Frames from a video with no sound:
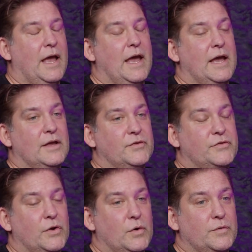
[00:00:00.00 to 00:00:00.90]
and
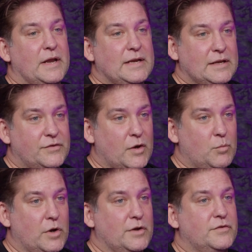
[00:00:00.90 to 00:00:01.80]
so they needed
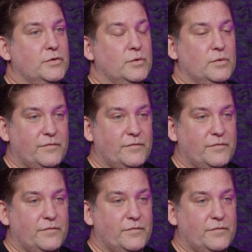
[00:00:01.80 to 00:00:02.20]
someone to